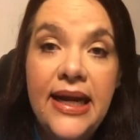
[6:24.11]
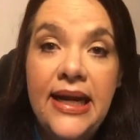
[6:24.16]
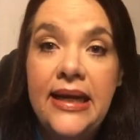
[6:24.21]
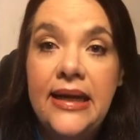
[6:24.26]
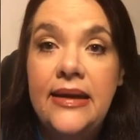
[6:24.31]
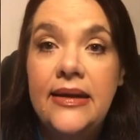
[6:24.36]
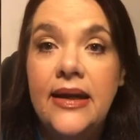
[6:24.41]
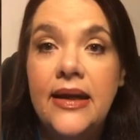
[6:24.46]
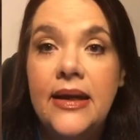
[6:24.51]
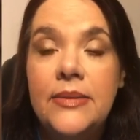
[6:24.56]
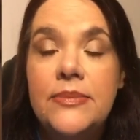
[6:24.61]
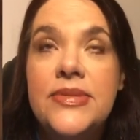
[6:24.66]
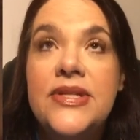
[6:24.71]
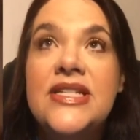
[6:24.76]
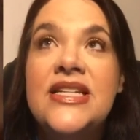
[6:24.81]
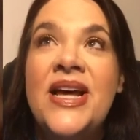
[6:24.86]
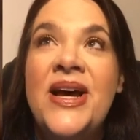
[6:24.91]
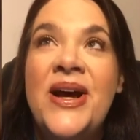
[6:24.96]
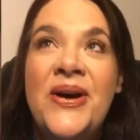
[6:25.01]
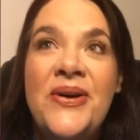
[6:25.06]
And I'm
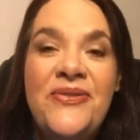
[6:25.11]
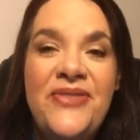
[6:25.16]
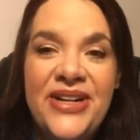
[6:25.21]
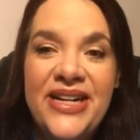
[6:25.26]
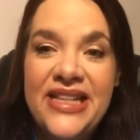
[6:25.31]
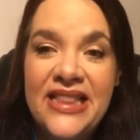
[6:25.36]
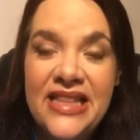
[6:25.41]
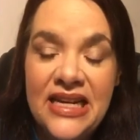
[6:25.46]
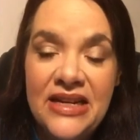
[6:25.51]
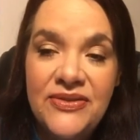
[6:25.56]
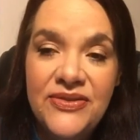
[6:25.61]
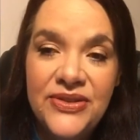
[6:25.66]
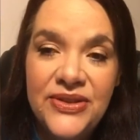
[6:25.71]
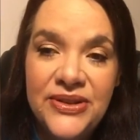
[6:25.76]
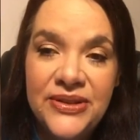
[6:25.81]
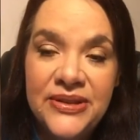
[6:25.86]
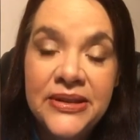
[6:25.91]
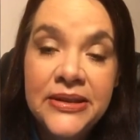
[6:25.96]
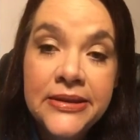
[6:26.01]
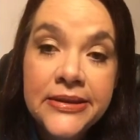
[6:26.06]
so very
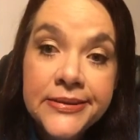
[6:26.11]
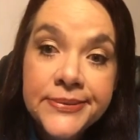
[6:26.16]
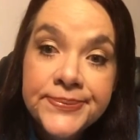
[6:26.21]
thankful